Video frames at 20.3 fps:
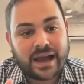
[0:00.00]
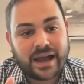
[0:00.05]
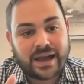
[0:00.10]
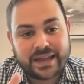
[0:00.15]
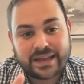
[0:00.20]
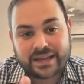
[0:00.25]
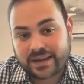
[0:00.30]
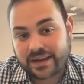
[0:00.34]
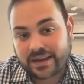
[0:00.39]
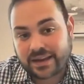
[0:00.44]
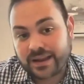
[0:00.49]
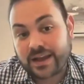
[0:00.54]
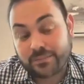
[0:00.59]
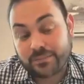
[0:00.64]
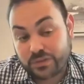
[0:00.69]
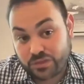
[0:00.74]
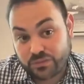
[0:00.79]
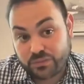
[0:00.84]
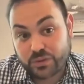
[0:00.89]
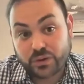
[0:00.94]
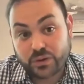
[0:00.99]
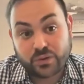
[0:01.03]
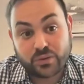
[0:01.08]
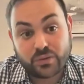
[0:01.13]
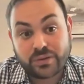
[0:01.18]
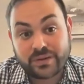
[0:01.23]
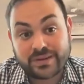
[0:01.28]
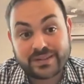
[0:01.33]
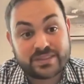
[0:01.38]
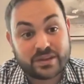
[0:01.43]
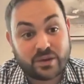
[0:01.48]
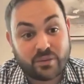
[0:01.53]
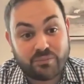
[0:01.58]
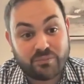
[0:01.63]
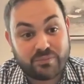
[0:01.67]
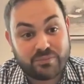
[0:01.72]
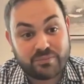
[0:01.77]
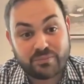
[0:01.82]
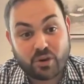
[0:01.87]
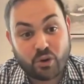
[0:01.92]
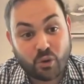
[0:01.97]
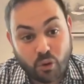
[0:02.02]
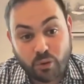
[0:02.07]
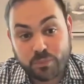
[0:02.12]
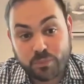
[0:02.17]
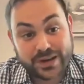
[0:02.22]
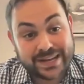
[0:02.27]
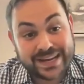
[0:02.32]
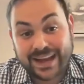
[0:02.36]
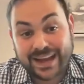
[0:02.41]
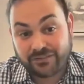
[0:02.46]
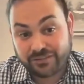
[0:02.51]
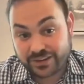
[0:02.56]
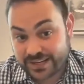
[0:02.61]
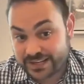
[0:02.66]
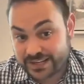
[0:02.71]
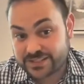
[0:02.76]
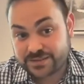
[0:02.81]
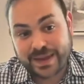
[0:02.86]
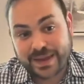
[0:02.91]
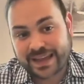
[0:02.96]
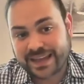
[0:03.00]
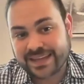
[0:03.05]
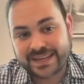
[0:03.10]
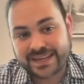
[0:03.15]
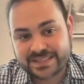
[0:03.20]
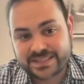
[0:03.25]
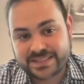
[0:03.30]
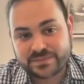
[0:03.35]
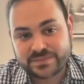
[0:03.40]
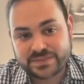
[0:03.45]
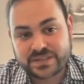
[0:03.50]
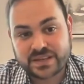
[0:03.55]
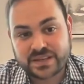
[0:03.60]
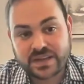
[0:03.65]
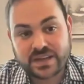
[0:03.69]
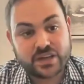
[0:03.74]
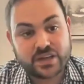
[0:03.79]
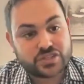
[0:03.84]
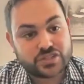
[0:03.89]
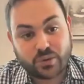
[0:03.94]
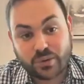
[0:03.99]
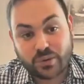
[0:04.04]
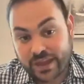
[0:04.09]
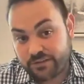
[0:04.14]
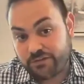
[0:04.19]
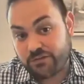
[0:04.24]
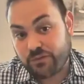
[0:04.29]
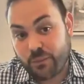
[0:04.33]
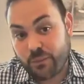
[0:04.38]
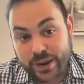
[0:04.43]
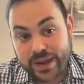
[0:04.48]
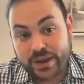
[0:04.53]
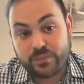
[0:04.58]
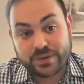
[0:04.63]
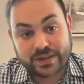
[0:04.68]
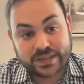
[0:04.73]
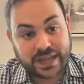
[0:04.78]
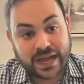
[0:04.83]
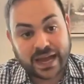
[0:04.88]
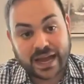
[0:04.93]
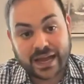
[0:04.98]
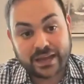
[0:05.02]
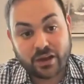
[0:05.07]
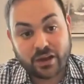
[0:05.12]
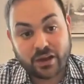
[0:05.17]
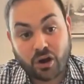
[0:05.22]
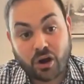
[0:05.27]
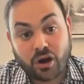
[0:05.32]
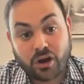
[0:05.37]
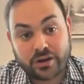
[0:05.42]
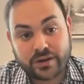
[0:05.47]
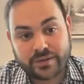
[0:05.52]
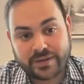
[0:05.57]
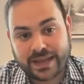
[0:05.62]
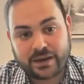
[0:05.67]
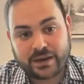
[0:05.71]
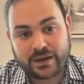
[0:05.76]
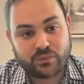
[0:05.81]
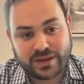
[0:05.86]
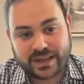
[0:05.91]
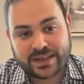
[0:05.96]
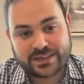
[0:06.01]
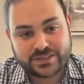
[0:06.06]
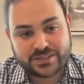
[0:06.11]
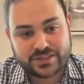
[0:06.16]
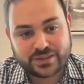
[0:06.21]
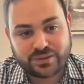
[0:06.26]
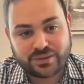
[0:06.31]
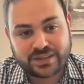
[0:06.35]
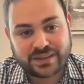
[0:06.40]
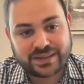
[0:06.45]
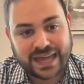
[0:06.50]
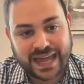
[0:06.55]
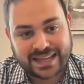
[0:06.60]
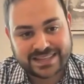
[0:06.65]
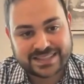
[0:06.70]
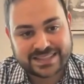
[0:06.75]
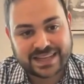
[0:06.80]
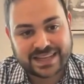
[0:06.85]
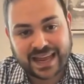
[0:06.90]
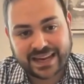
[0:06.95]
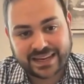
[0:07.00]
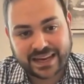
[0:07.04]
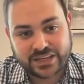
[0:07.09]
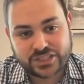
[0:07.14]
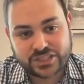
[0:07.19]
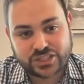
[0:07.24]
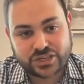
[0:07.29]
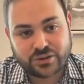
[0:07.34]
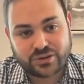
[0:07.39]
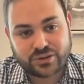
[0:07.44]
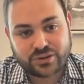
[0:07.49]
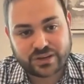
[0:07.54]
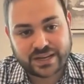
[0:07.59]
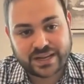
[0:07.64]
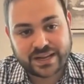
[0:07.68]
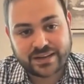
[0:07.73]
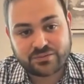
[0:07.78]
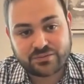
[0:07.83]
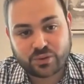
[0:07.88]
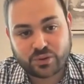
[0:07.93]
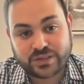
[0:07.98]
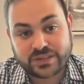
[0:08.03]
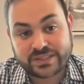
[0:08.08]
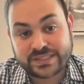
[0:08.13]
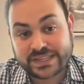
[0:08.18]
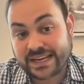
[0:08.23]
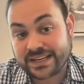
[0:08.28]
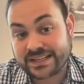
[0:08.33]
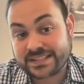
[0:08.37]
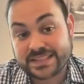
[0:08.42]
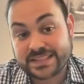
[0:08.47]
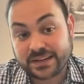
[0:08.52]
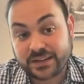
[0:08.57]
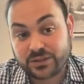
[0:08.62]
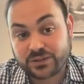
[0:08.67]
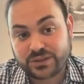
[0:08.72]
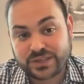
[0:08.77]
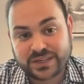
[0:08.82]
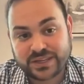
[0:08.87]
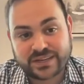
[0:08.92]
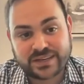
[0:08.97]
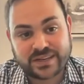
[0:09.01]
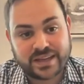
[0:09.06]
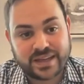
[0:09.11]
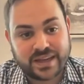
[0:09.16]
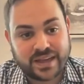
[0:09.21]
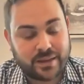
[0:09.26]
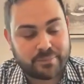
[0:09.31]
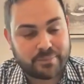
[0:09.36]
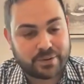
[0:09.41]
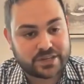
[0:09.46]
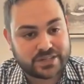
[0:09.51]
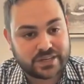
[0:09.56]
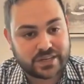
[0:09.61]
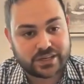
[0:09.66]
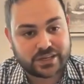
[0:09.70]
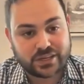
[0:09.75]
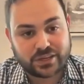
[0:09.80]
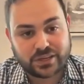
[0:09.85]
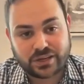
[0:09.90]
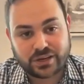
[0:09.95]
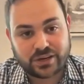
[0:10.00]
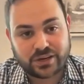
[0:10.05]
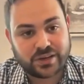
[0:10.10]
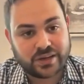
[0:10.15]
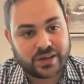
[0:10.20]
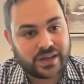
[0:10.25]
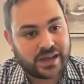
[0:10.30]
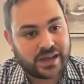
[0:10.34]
It can come through the corporate governance mechanisms. So if we rely on, and so the last slide I showed on that Rolodex included a particular